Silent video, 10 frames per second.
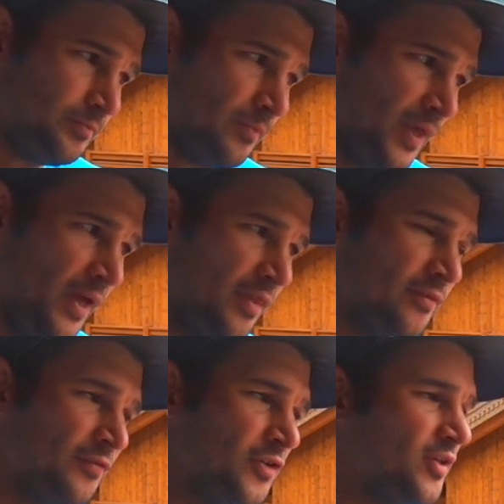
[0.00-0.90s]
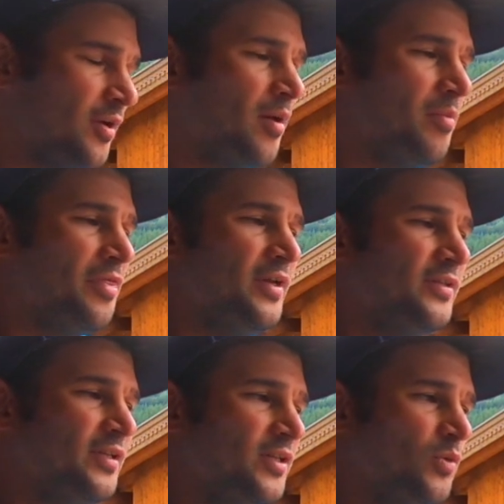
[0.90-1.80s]
the first couple things
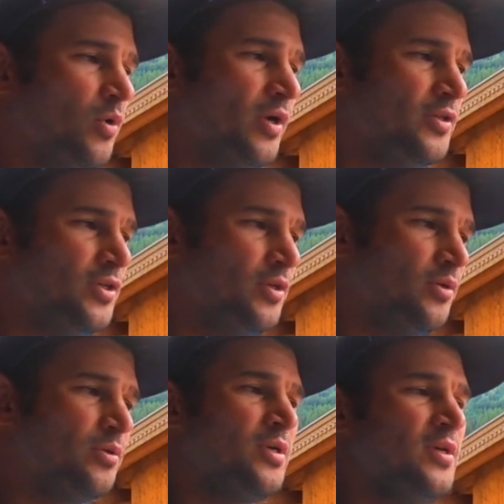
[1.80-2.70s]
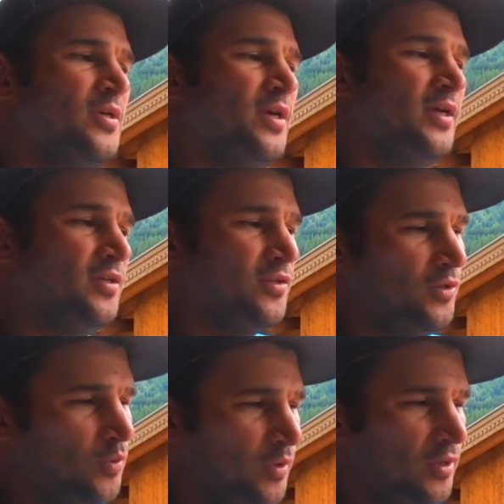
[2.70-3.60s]
that you want to do is
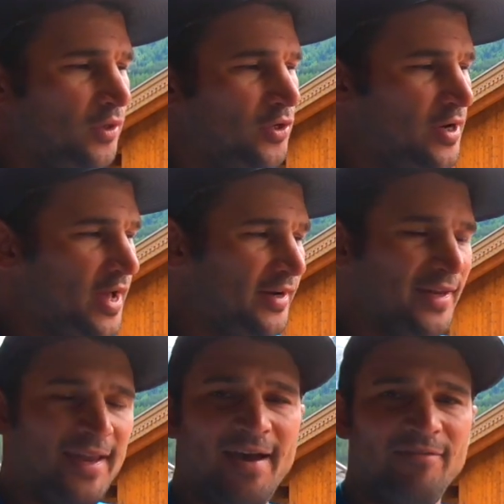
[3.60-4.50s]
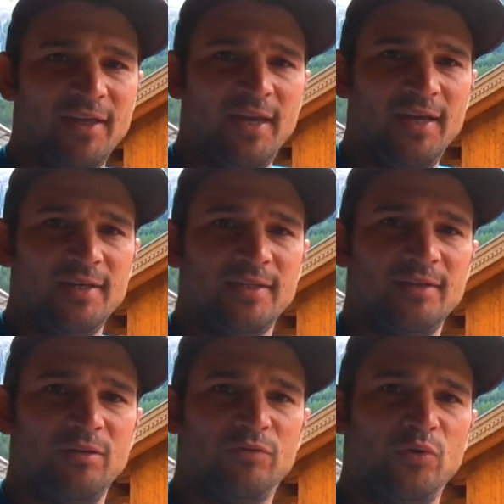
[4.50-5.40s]
you want to learn how to navigate
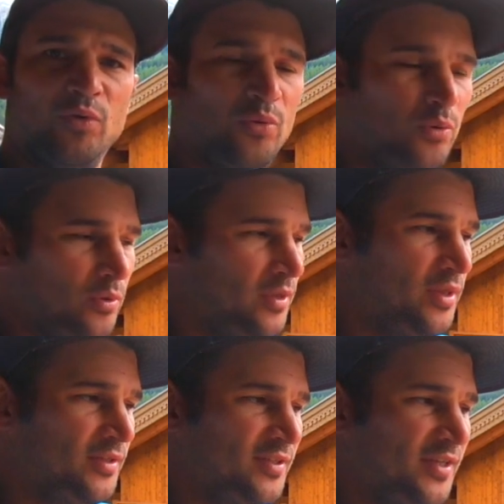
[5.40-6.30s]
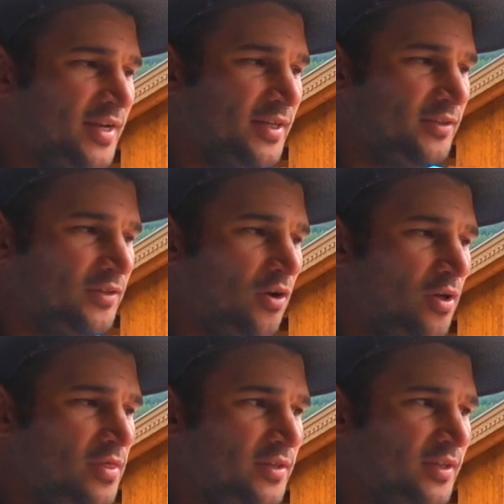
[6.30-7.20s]
through these settings
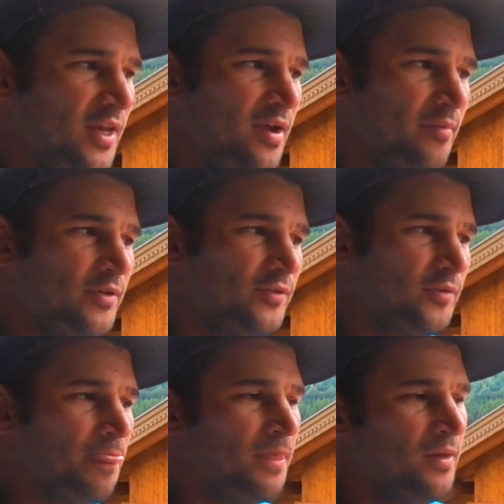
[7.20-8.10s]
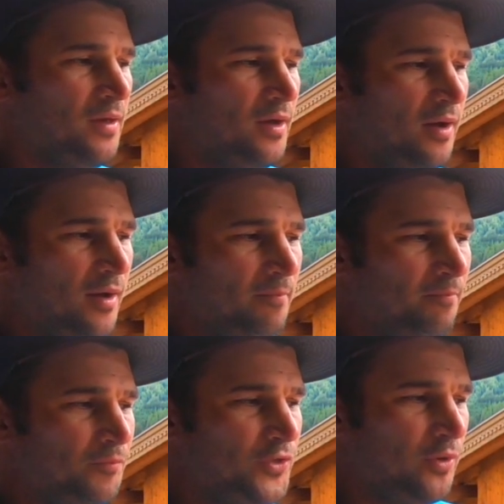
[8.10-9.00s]
on these cameras.
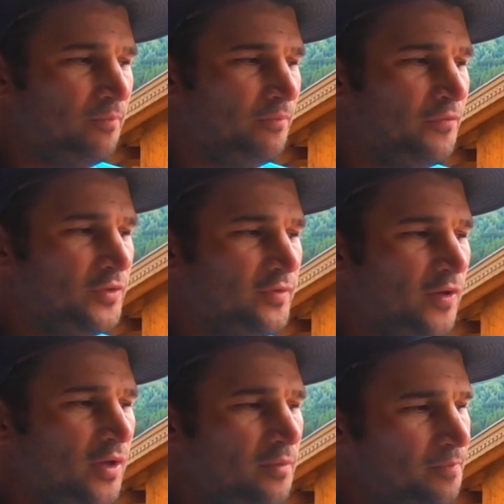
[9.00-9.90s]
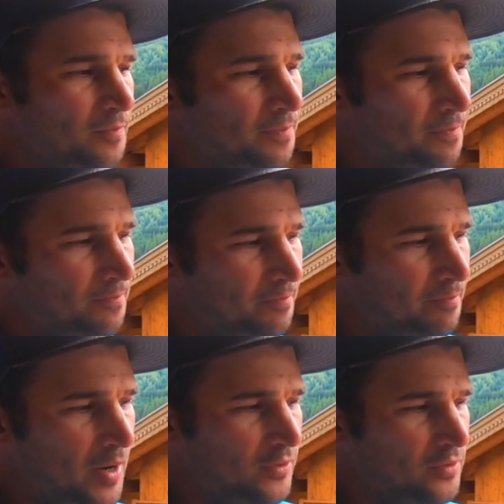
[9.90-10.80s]
So first of all,
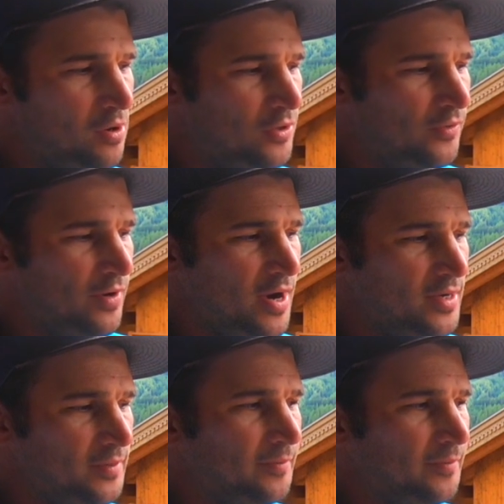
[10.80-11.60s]
power on your right,